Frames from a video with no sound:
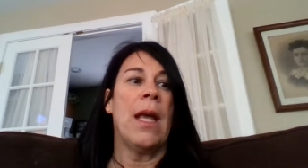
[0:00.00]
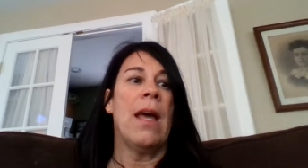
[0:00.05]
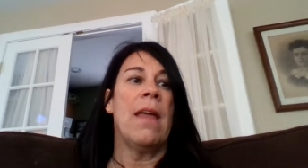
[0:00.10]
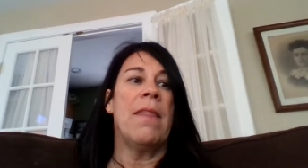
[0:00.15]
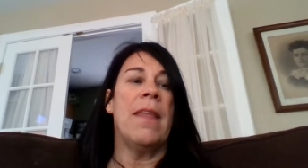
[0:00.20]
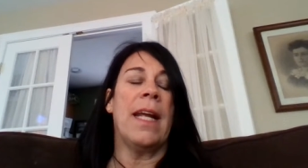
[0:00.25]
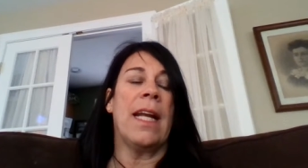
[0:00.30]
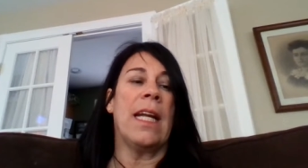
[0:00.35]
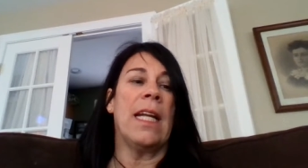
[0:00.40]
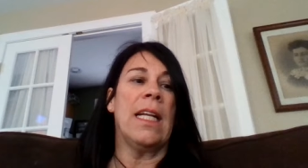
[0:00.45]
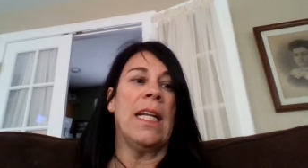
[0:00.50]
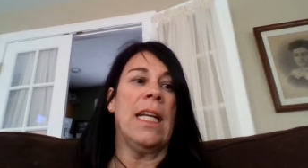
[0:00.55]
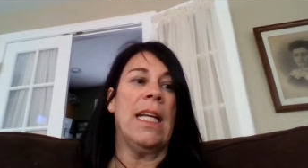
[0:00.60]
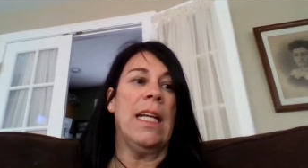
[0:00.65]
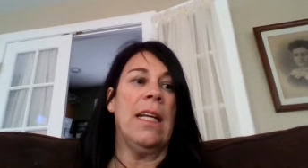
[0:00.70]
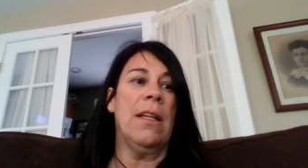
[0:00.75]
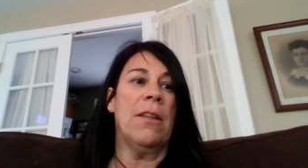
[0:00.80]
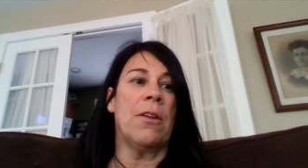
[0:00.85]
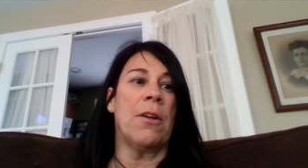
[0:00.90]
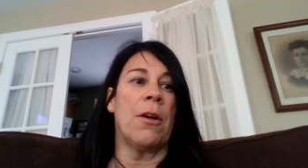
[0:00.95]
They can
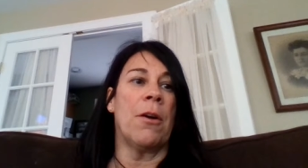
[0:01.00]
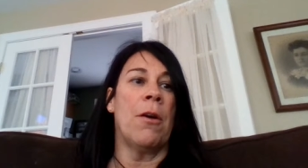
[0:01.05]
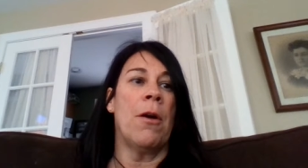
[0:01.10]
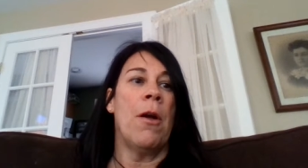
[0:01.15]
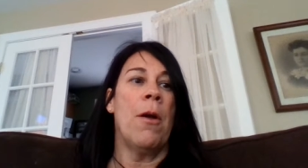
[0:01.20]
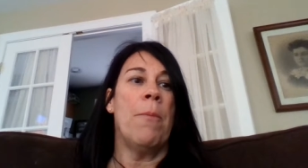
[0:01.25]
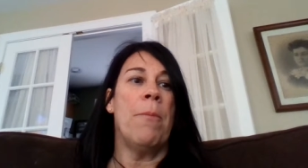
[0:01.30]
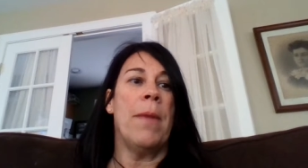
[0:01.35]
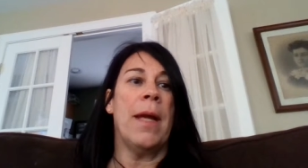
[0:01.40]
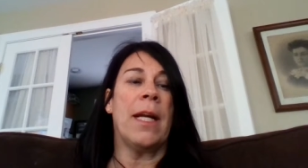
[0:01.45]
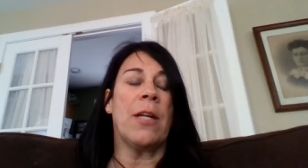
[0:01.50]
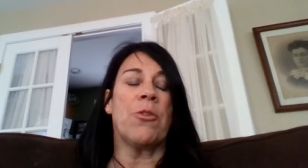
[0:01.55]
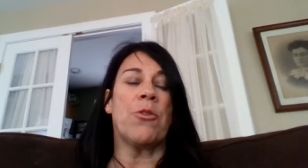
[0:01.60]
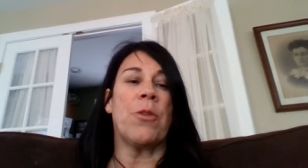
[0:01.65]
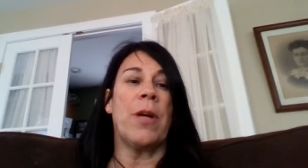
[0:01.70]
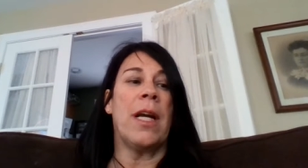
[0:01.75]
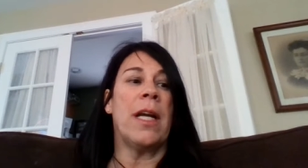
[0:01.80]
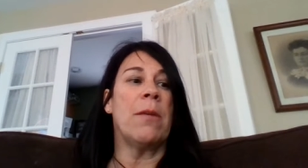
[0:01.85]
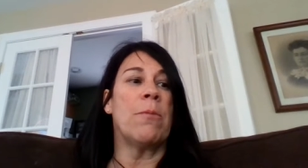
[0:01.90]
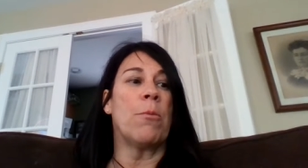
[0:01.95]
either make
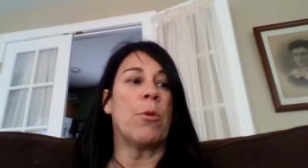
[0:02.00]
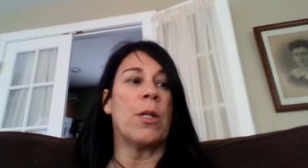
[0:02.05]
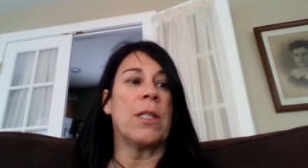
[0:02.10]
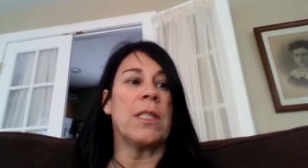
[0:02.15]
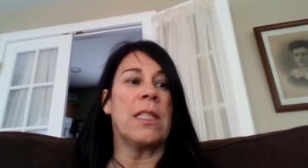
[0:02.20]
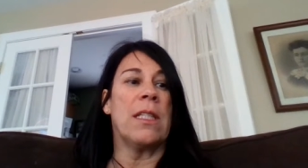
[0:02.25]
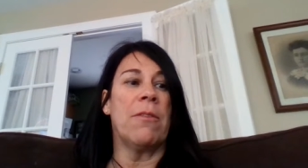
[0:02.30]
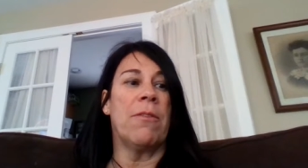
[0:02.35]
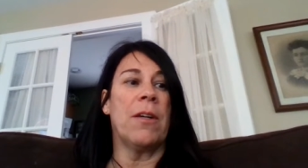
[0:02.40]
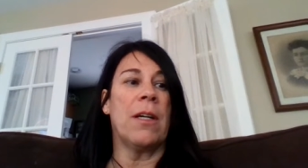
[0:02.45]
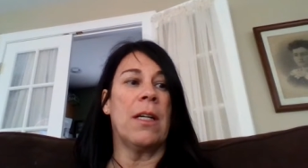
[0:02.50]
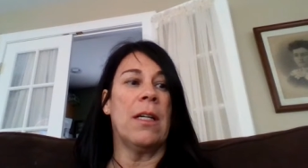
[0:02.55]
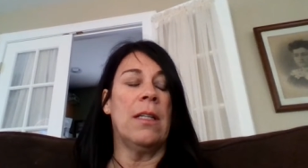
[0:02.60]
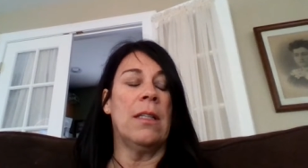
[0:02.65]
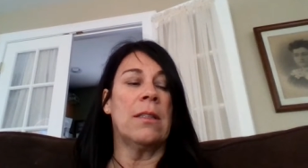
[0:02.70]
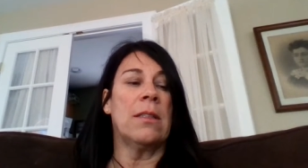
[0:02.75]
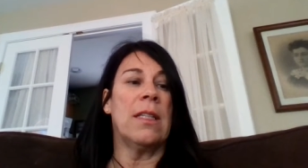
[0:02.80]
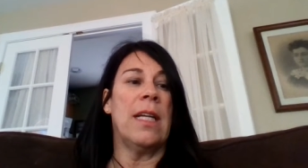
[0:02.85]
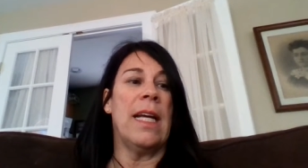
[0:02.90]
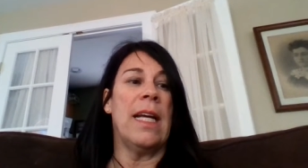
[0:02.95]
trade more
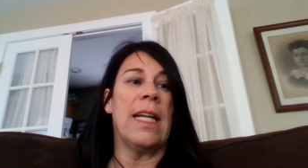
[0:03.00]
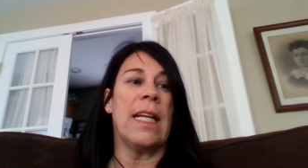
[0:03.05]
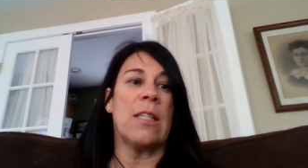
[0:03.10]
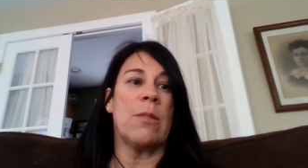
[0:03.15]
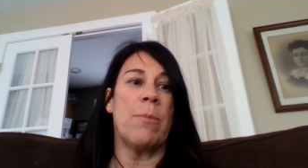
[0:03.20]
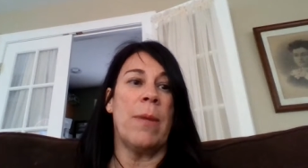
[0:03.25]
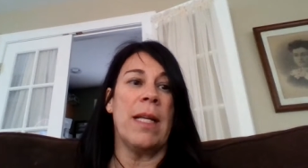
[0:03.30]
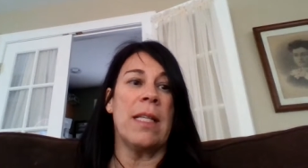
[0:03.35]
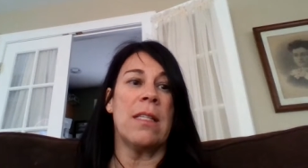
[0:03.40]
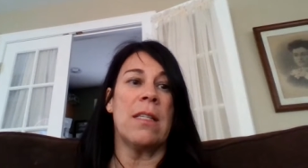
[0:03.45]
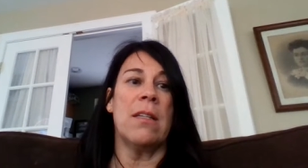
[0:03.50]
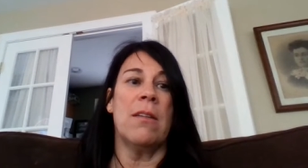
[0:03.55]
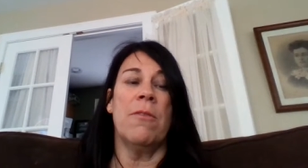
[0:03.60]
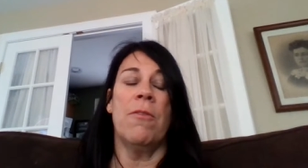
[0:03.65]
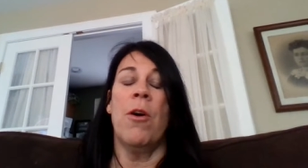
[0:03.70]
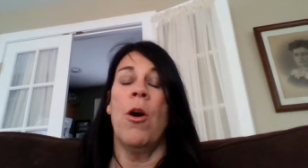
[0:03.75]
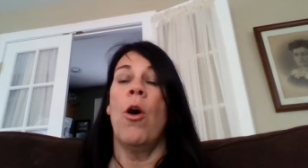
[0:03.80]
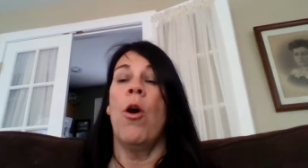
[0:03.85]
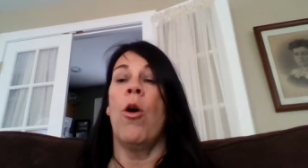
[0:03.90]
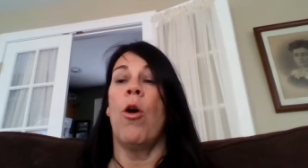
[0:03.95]
difficult and expensive
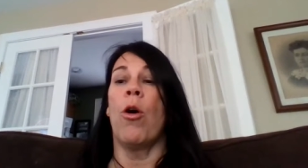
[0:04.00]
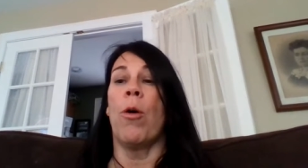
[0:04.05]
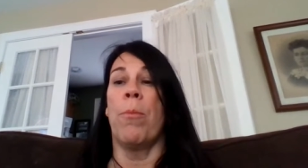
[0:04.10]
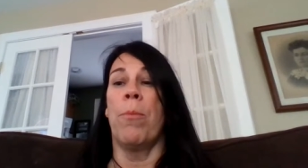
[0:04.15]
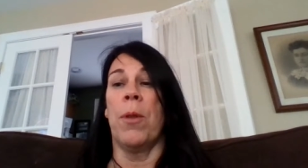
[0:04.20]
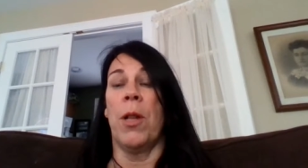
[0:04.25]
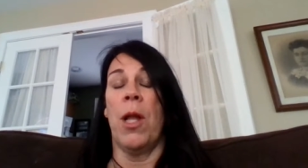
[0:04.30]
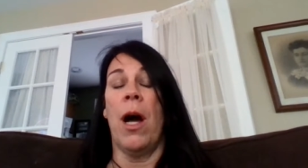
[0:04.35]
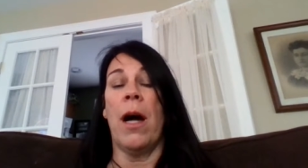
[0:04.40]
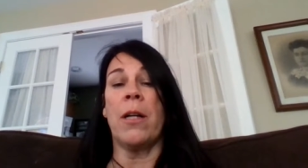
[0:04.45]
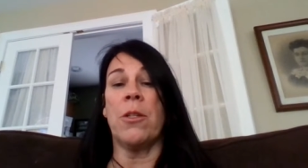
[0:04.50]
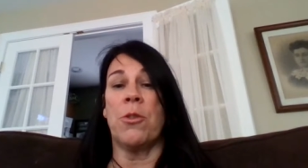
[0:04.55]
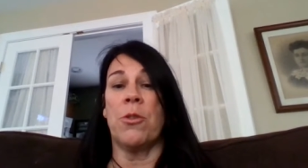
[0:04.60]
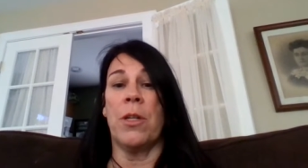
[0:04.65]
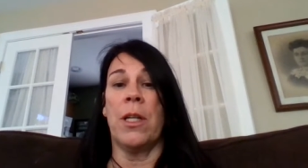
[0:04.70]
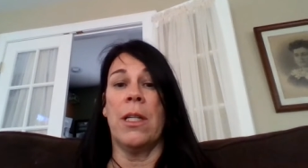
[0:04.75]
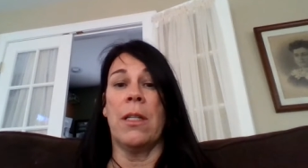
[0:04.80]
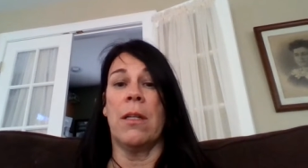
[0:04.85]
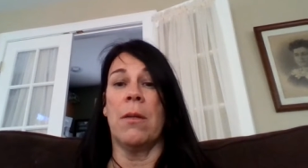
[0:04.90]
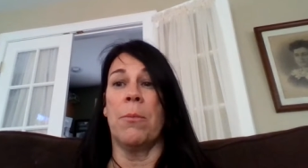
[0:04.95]
or block
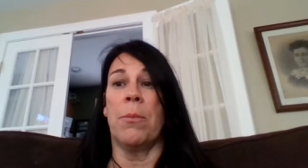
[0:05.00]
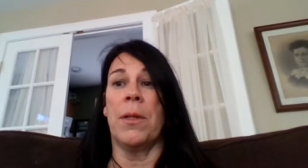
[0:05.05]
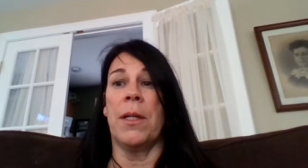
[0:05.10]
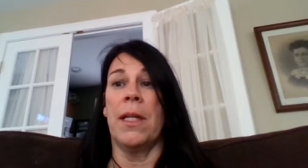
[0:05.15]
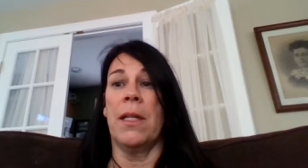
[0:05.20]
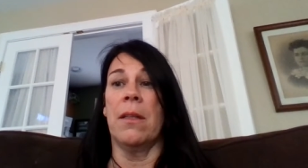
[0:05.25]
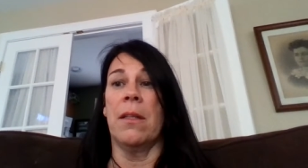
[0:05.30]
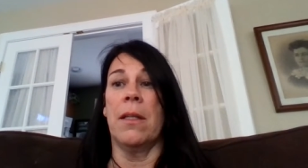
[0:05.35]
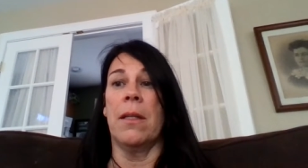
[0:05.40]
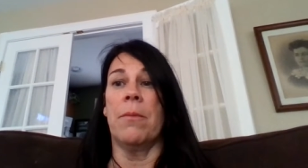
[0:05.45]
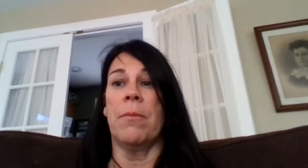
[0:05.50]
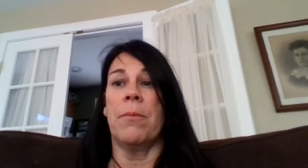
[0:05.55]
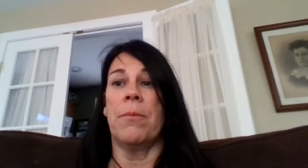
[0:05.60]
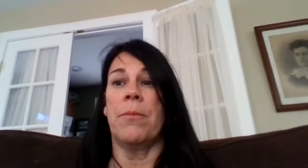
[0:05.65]
trade completely.